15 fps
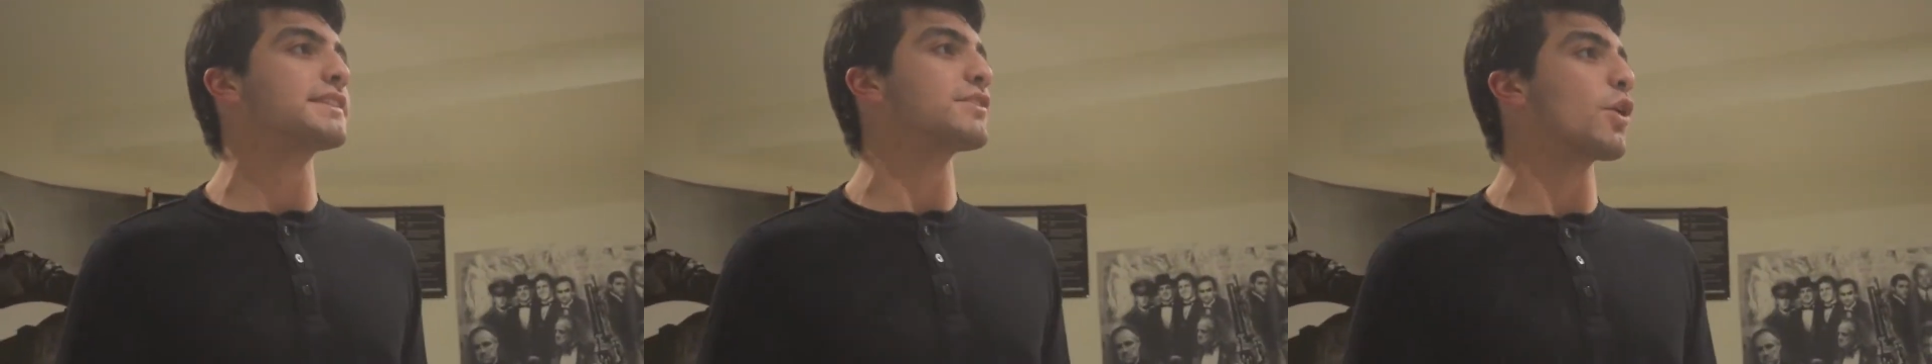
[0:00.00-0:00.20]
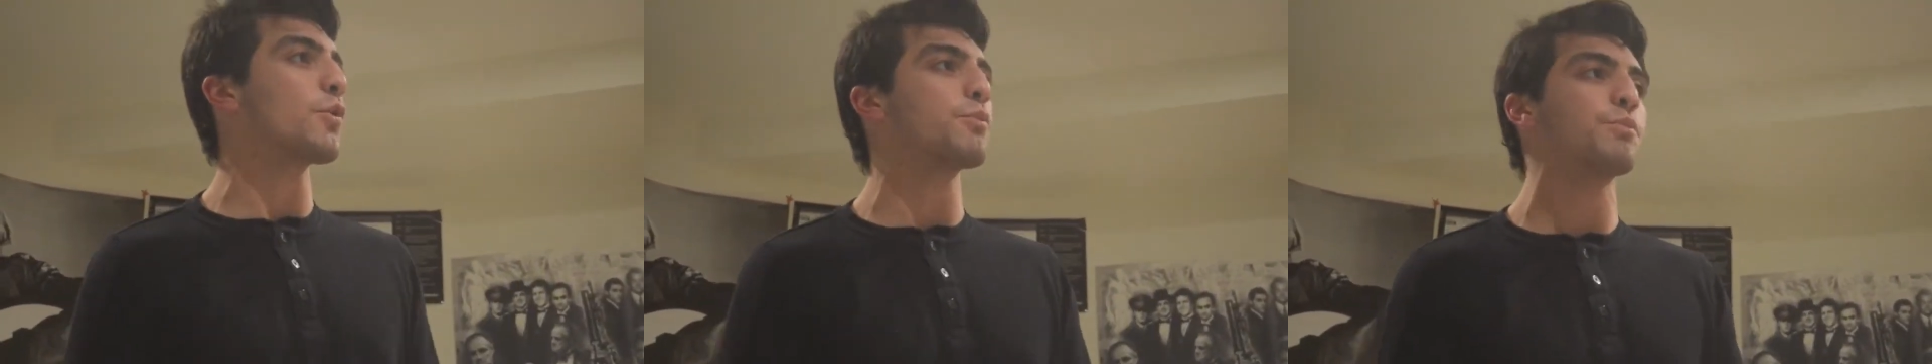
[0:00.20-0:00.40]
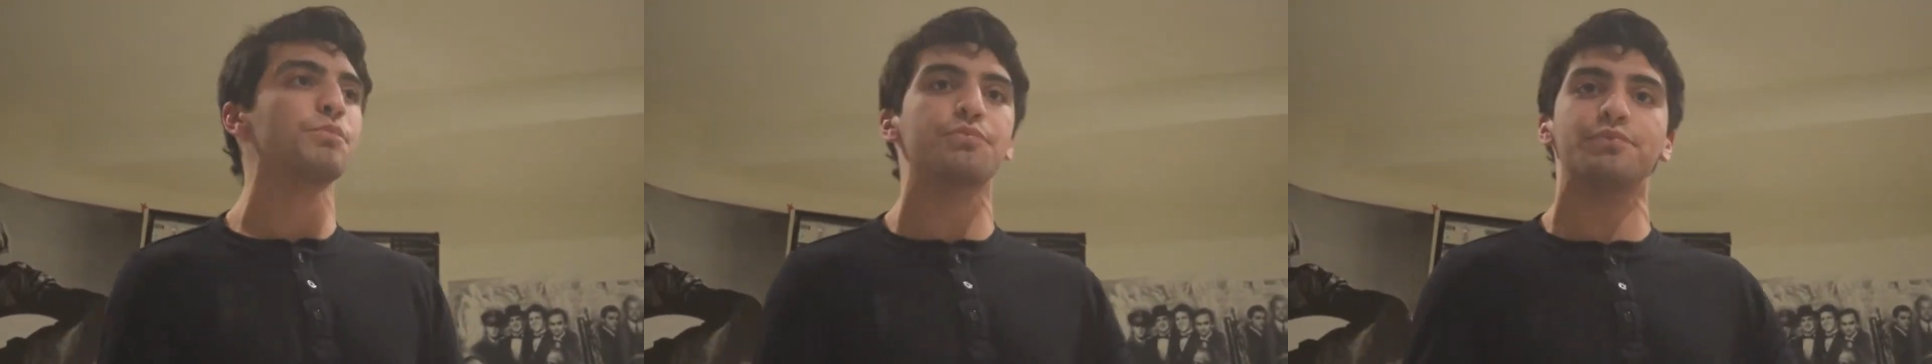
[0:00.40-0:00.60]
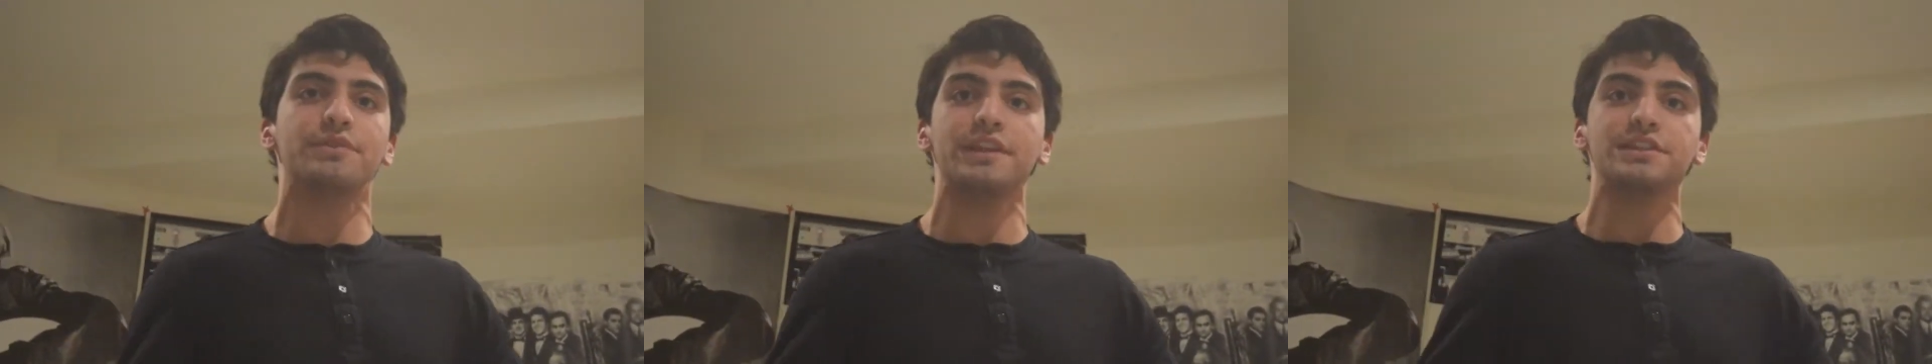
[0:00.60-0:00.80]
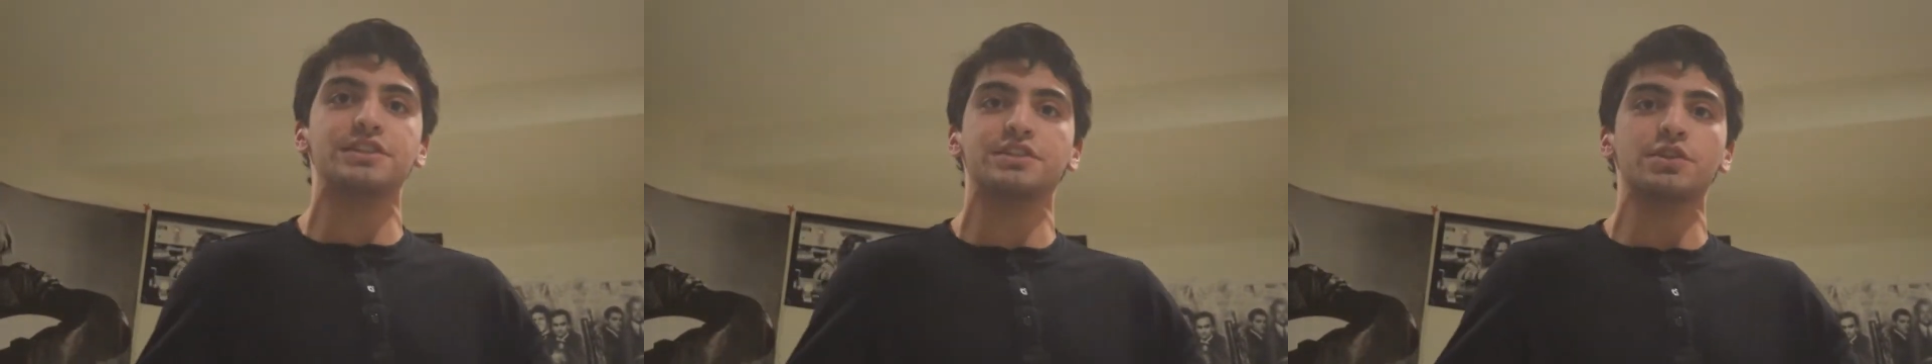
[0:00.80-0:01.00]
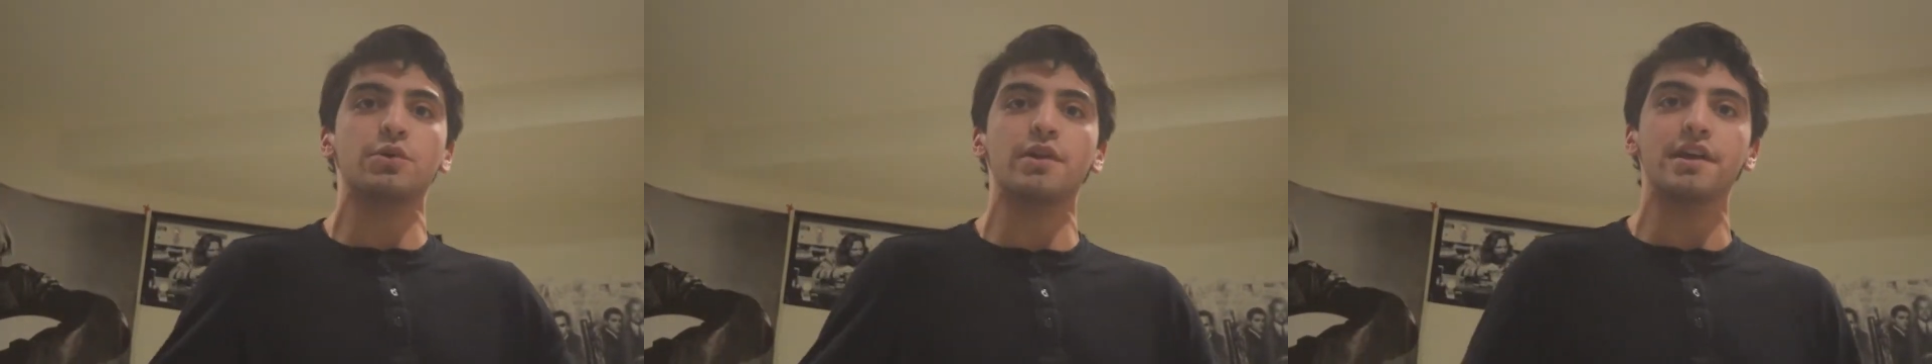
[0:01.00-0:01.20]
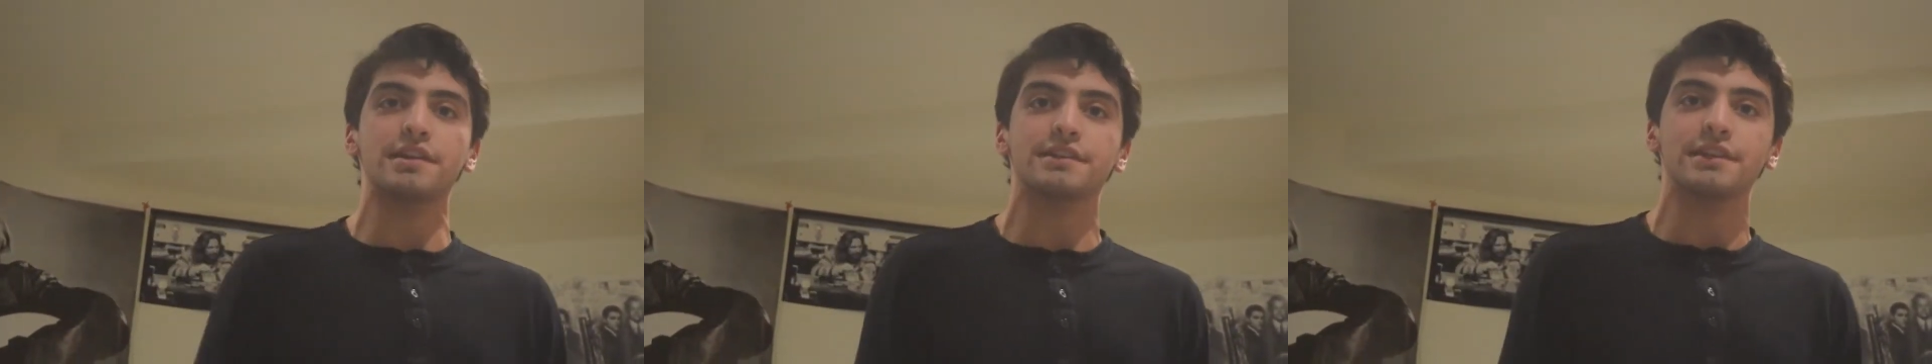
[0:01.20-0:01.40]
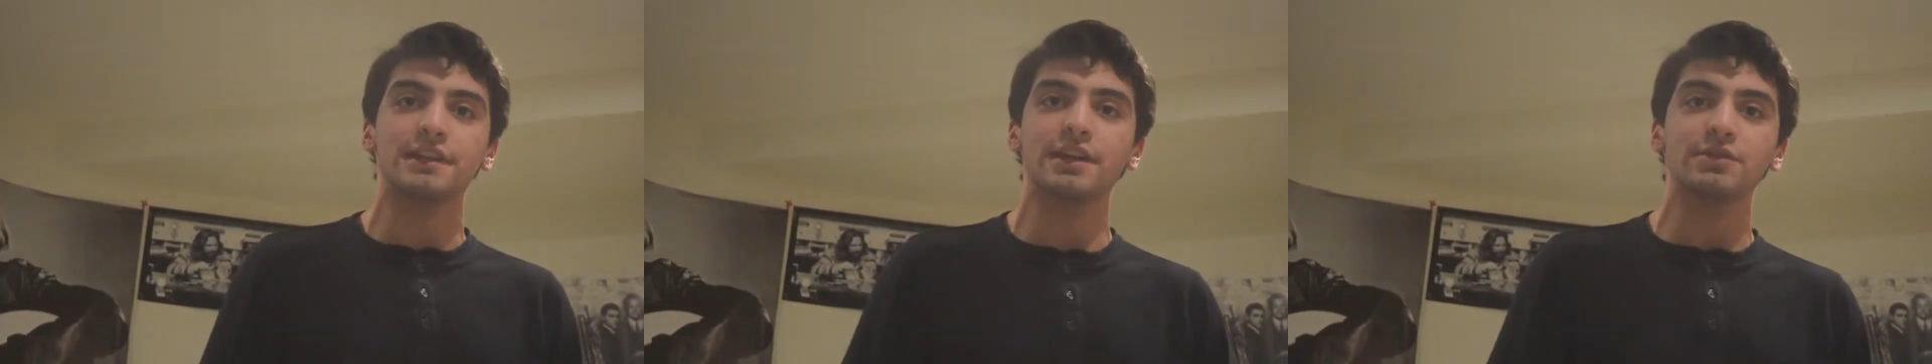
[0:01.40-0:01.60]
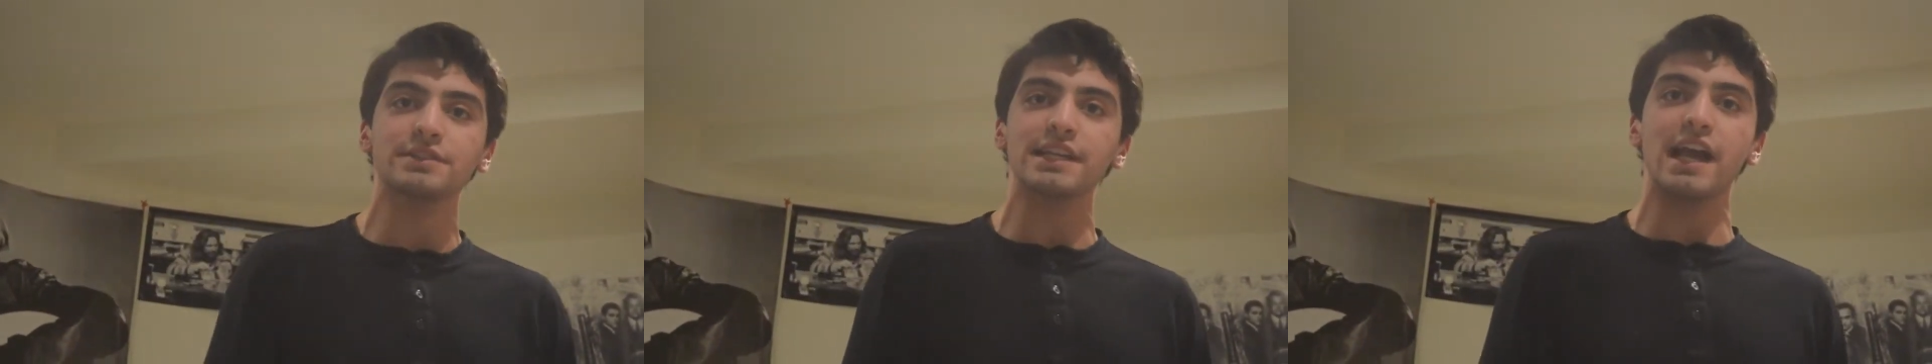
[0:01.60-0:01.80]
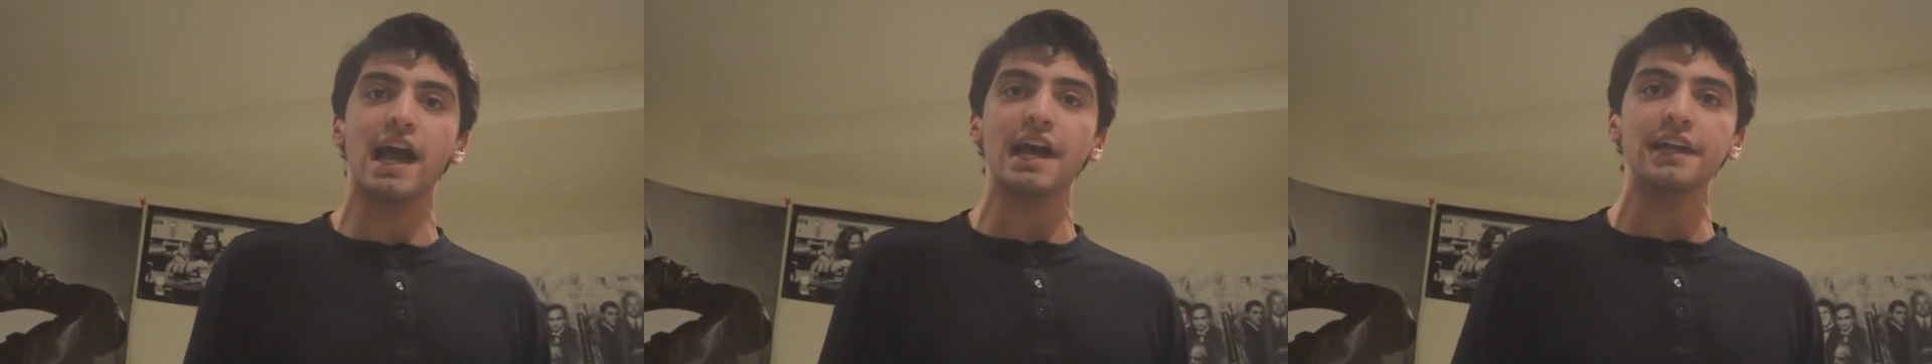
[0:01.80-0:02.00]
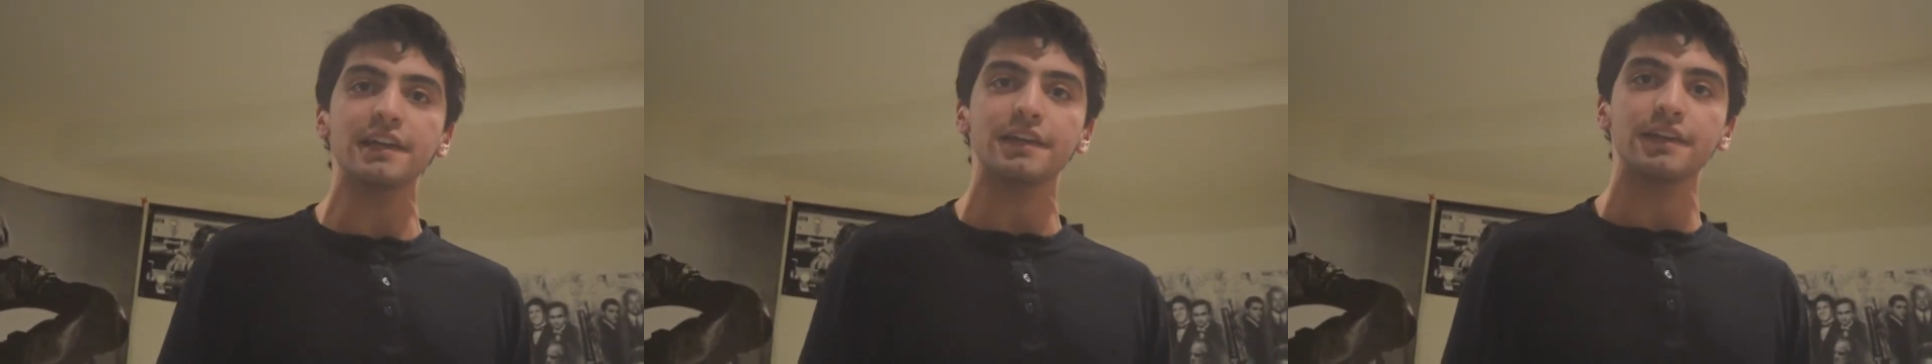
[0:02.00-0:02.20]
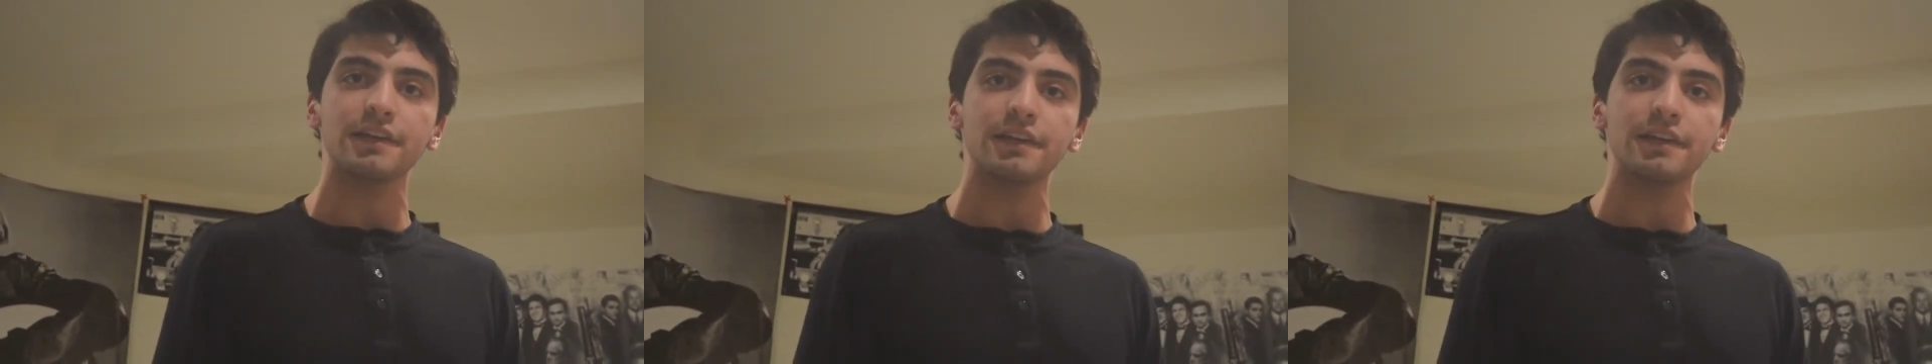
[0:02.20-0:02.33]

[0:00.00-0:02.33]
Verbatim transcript: and don't they just don't they don't say hi?